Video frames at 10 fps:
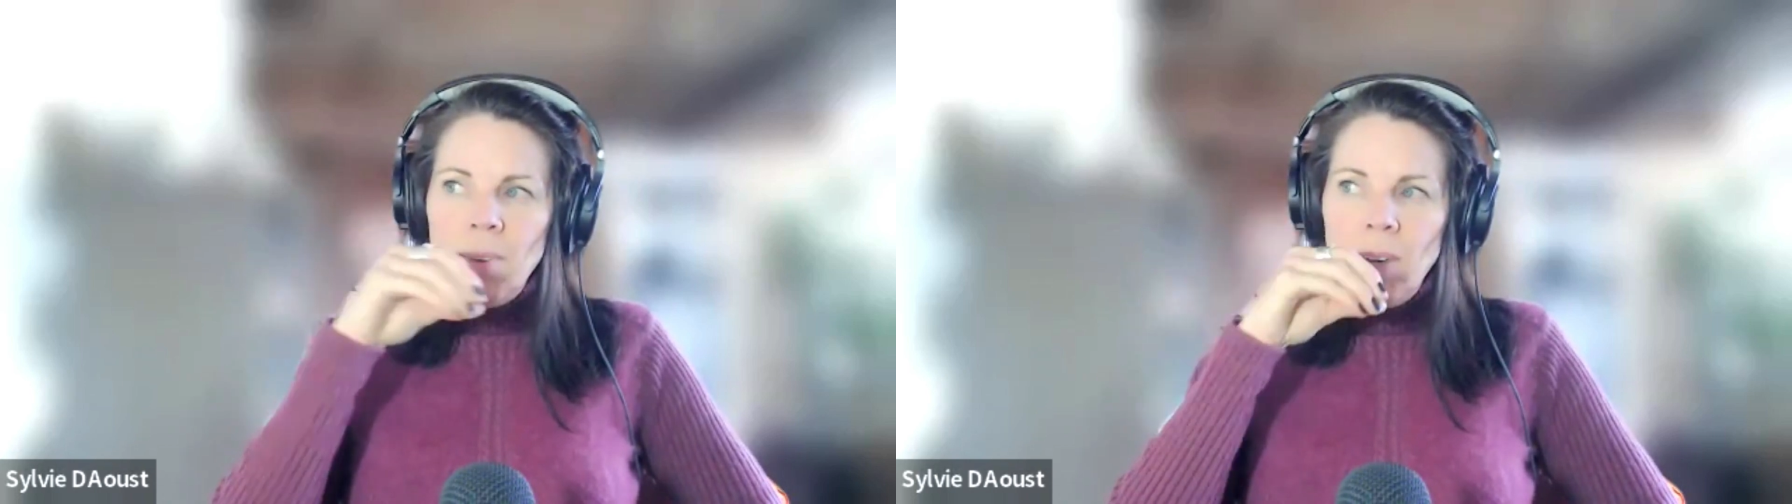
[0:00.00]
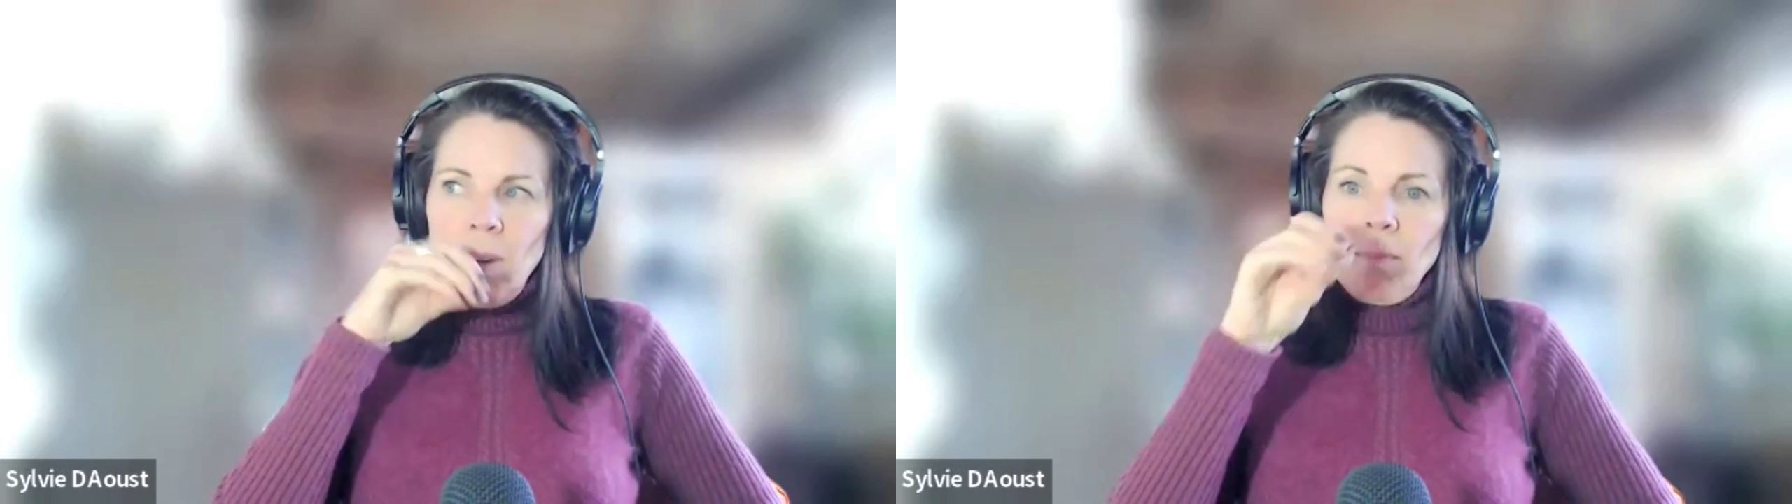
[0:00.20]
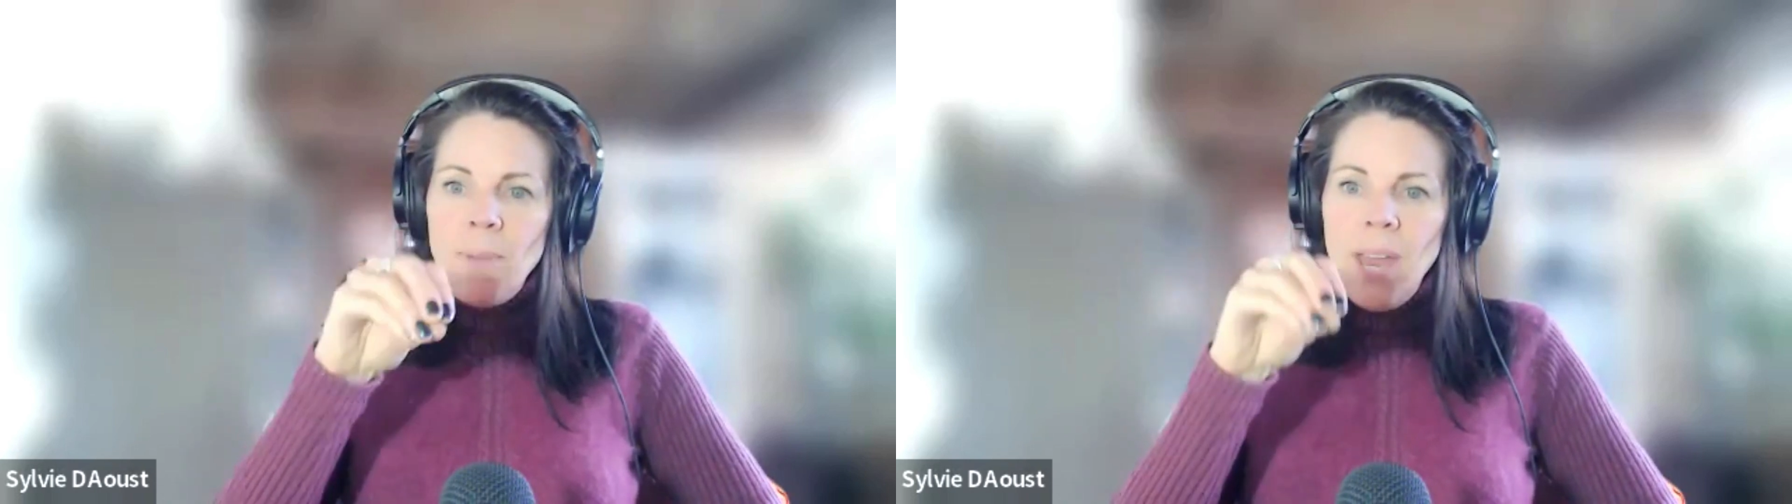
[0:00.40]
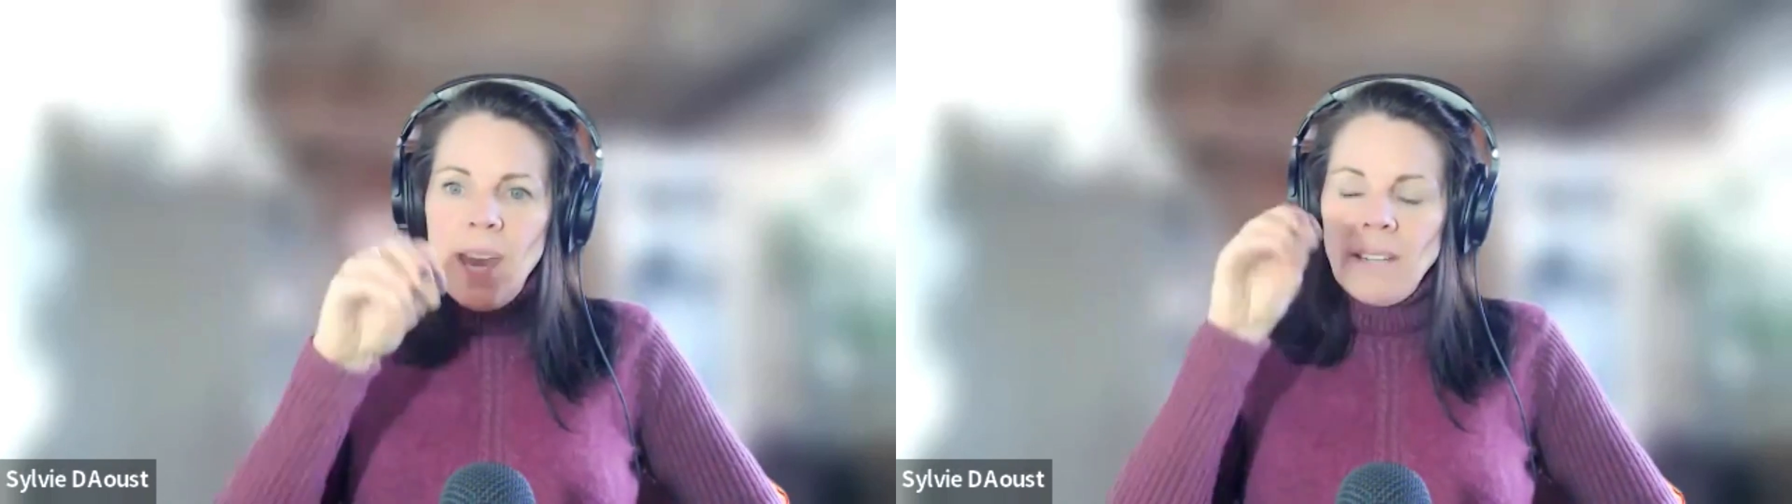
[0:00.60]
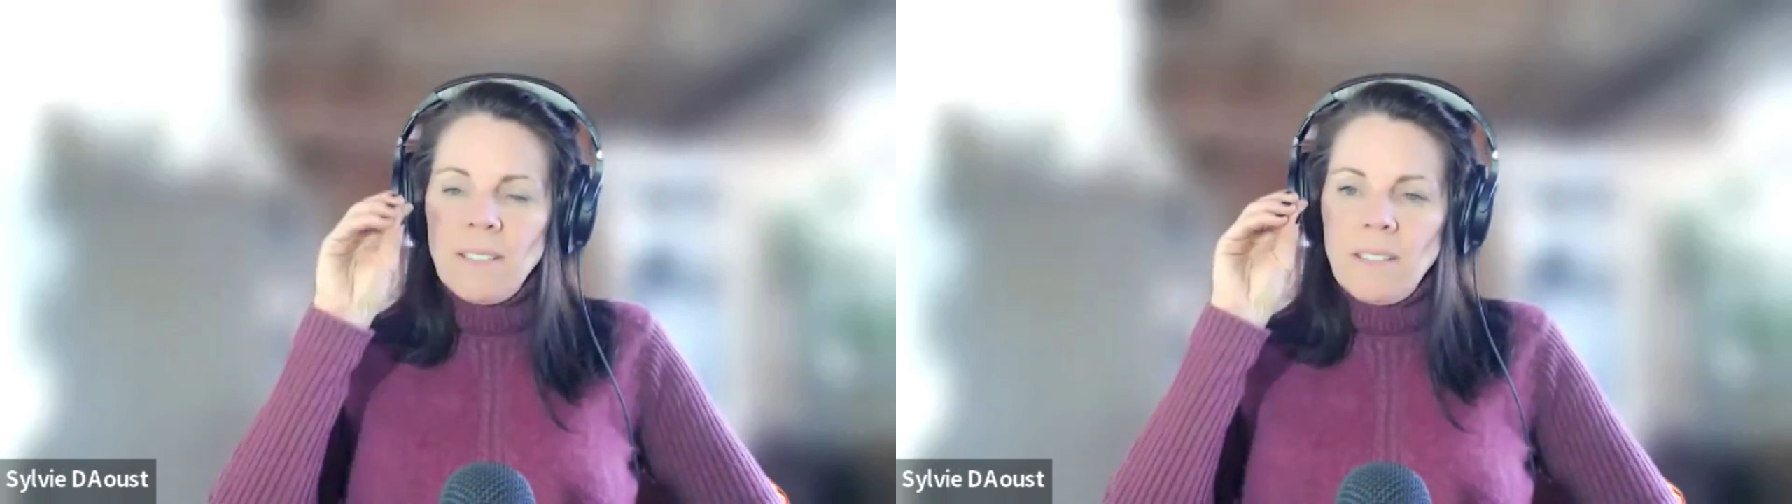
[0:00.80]

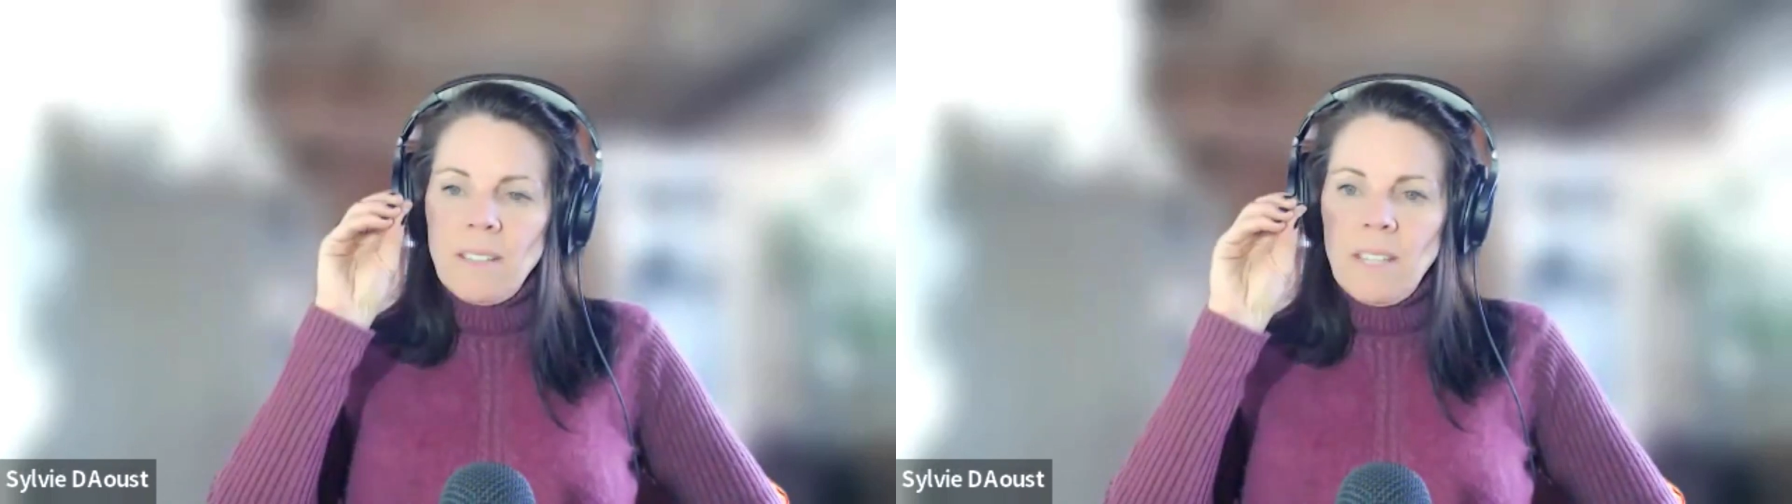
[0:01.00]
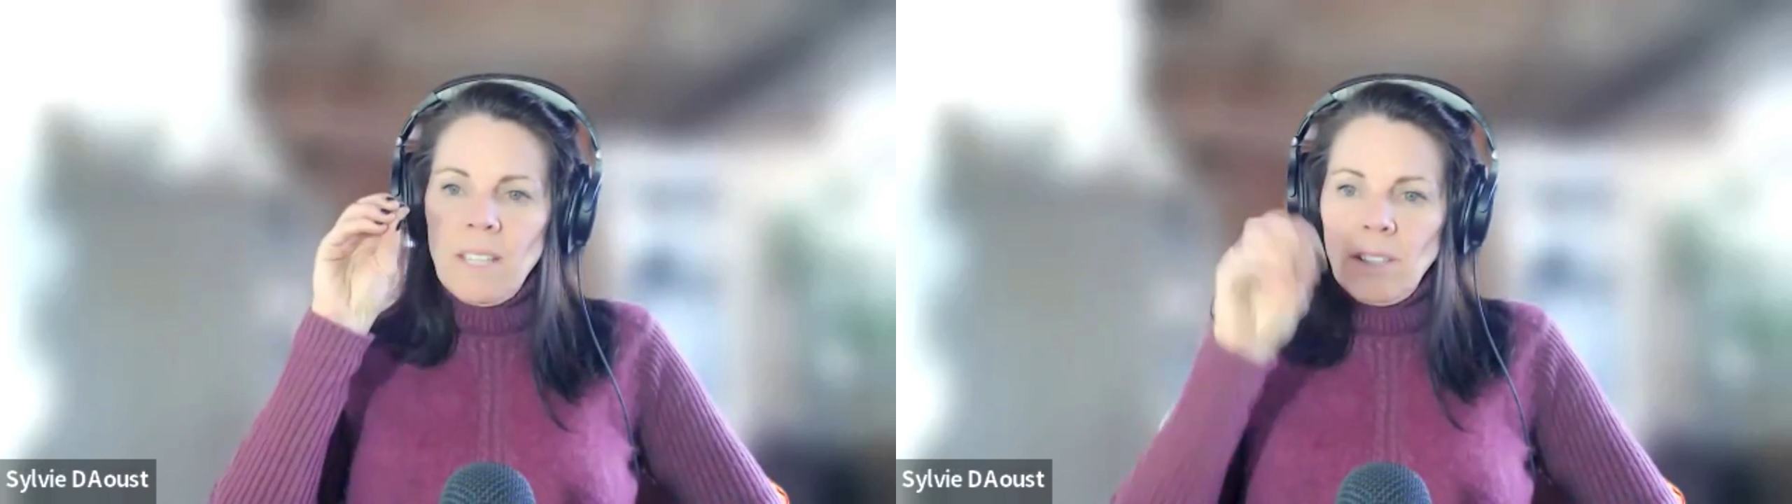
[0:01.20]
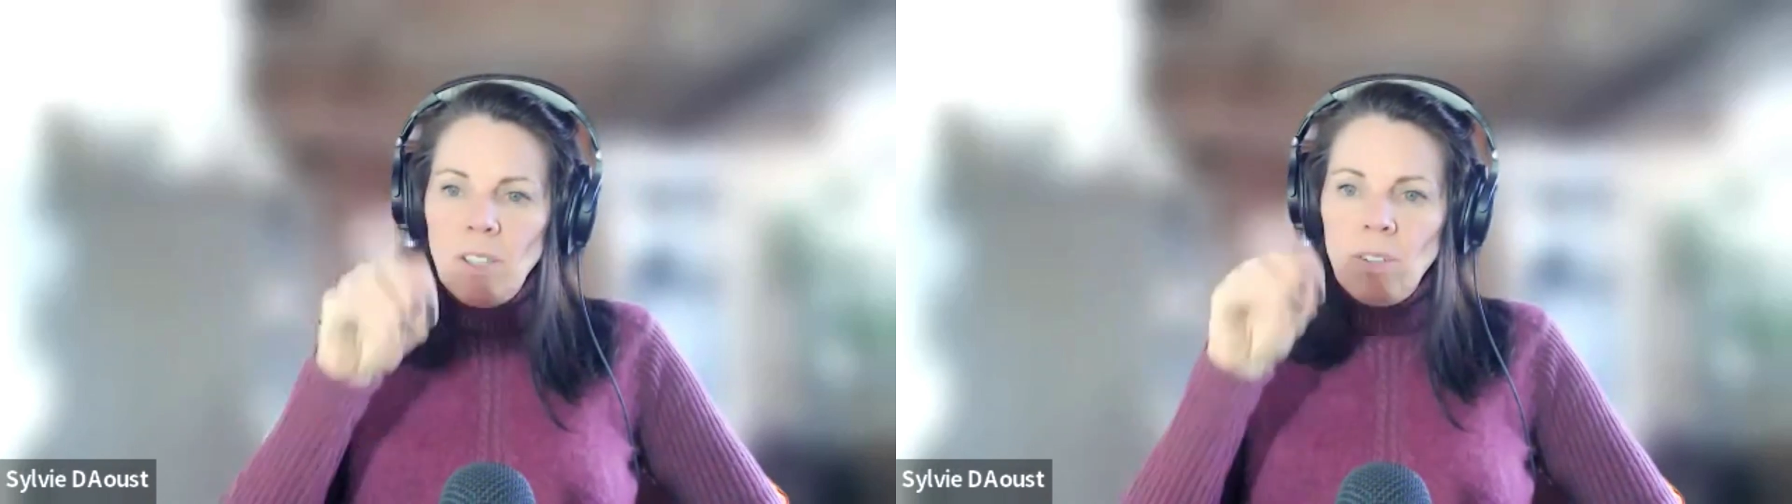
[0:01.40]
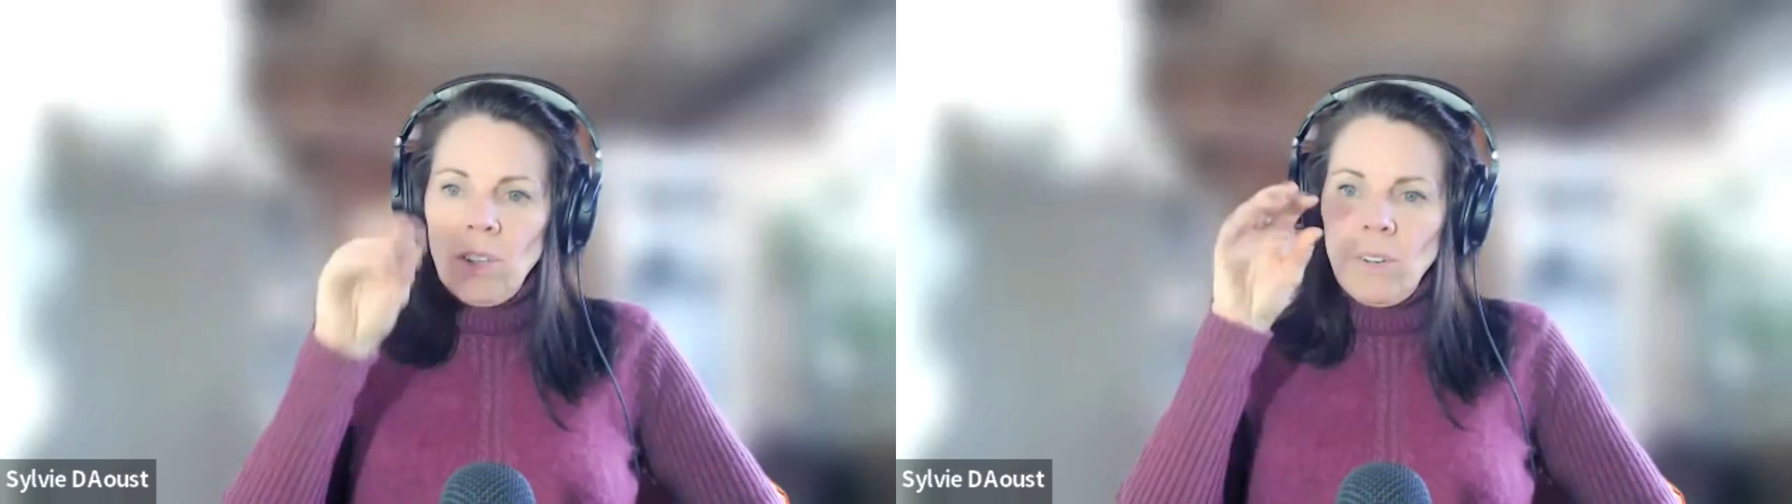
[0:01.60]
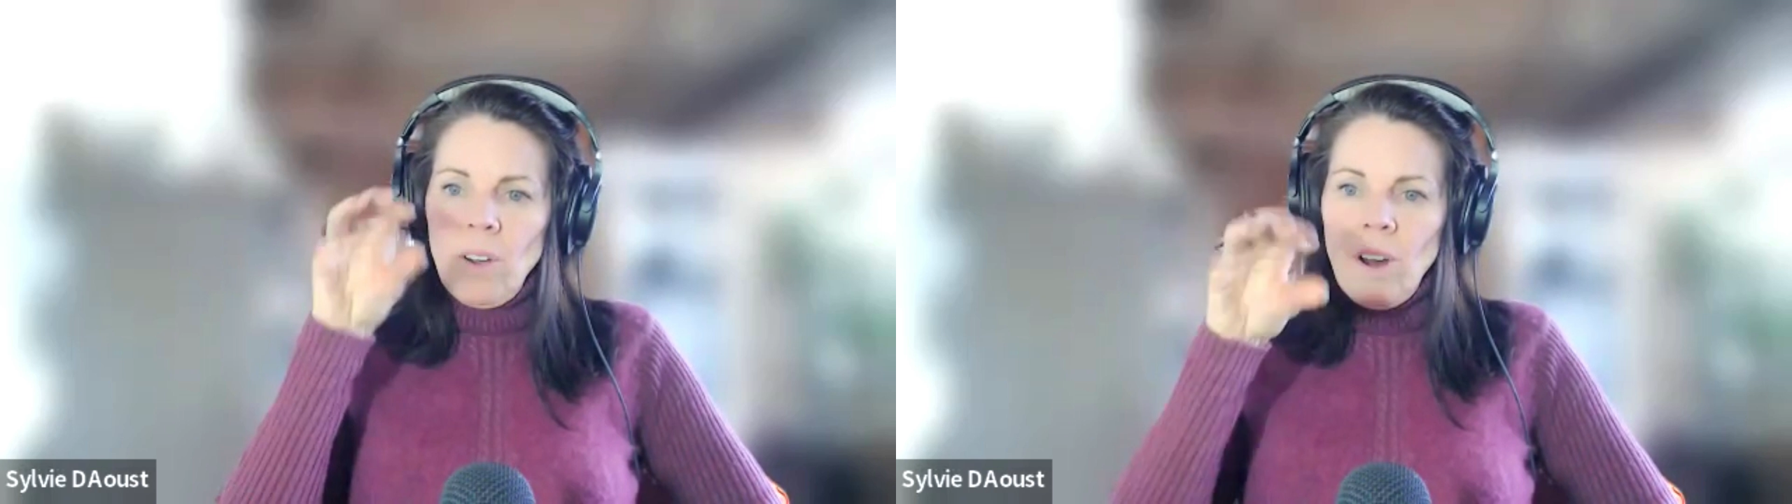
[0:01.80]
embed the logo